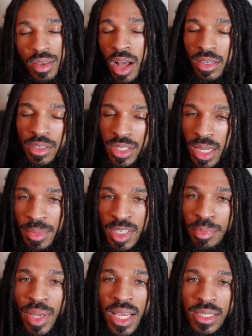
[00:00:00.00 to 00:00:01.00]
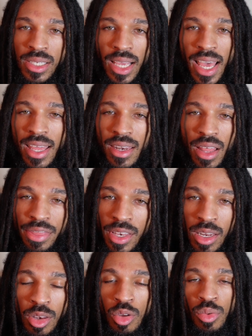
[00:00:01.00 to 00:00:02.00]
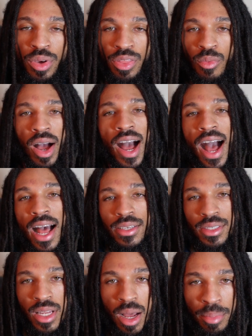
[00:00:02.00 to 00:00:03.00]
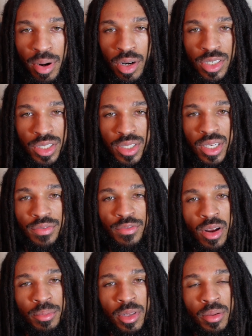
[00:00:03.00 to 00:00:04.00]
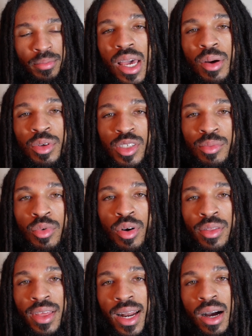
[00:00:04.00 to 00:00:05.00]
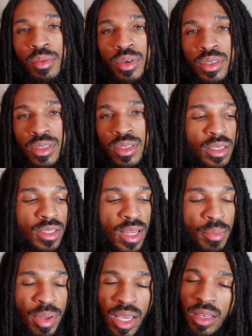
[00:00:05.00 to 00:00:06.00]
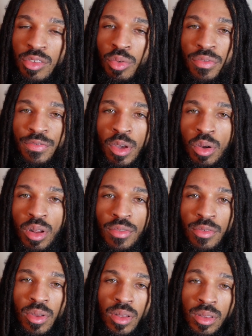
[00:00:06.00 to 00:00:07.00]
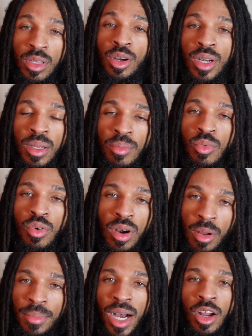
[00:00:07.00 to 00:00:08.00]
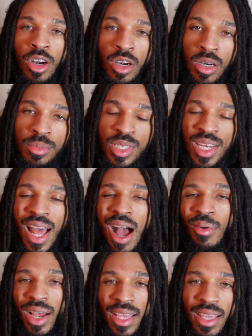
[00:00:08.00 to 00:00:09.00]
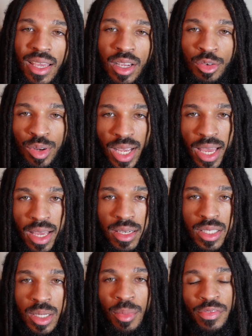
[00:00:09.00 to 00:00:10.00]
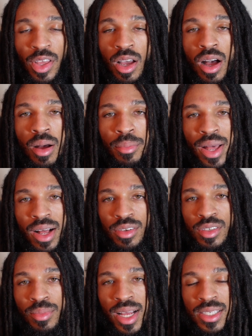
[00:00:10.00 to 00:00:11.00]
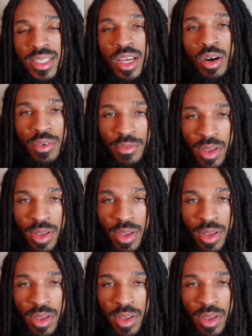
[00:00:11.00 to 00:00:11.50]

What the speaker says: Dr. Sebi's passing had nothing to do with why I stopped purchasing from them. It was more that I was stepping into a field of learning more about herbs and how I can create some of the compounds myself.